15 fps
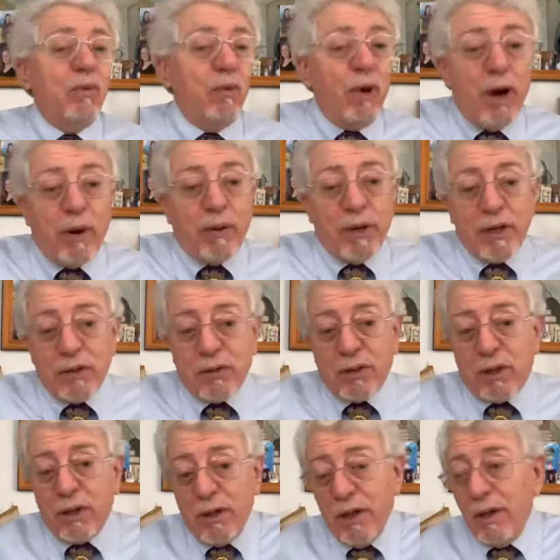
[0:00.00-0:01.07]
Where is
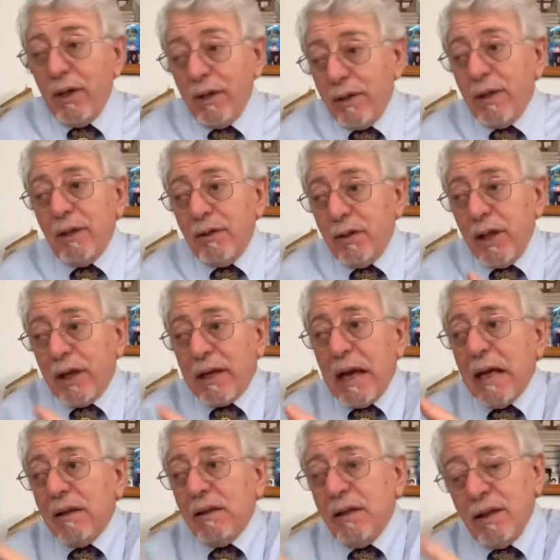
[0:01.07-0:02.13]
the
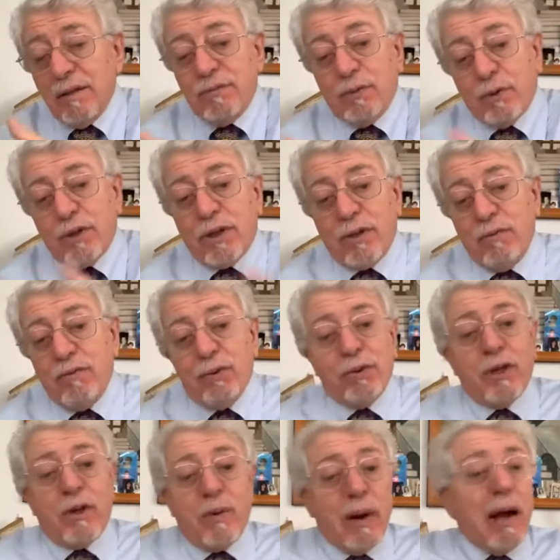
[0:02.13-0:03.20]
candidate for
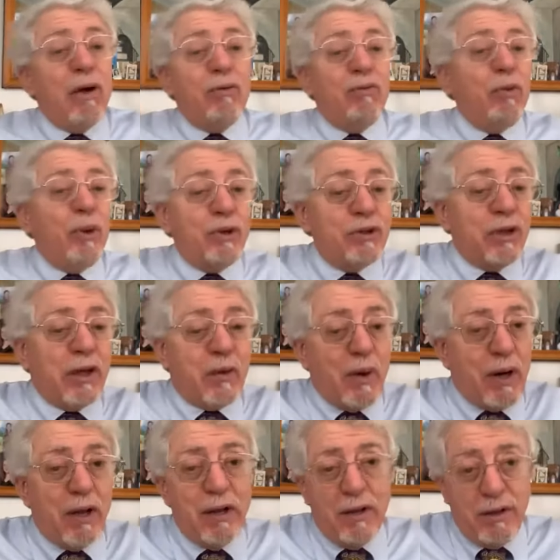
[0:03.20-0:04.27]
the crown? Where is the crown?